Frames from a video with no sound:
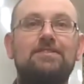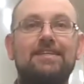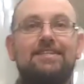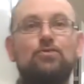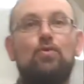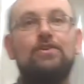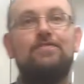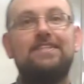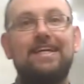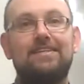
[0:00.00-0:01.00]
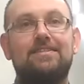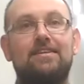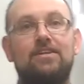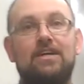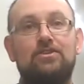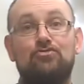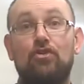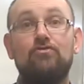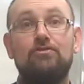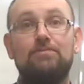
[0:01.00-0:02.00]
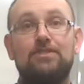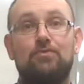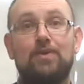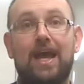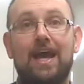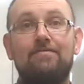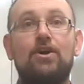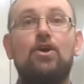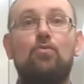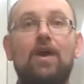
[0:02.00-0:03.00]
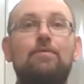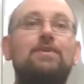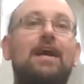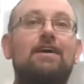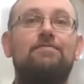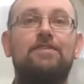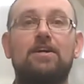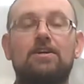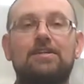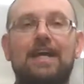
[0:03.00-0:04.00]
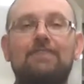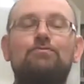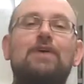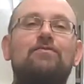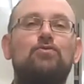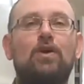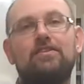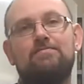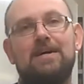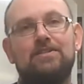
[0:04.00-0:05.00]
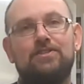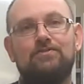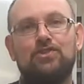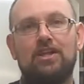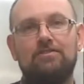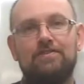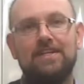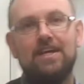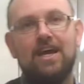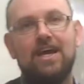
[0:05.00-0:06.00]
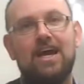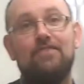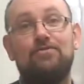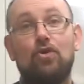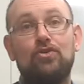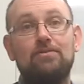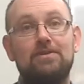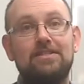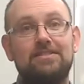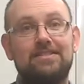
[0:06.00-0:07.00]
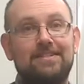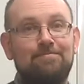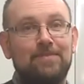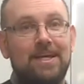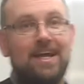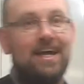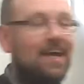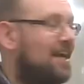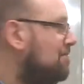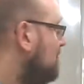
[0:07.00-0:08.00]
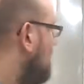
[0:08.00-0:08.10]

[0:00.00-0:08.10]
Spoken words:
This is one of 6 strong rooms that we have, where we have the archive. We have 12 miles of shelving of documents. You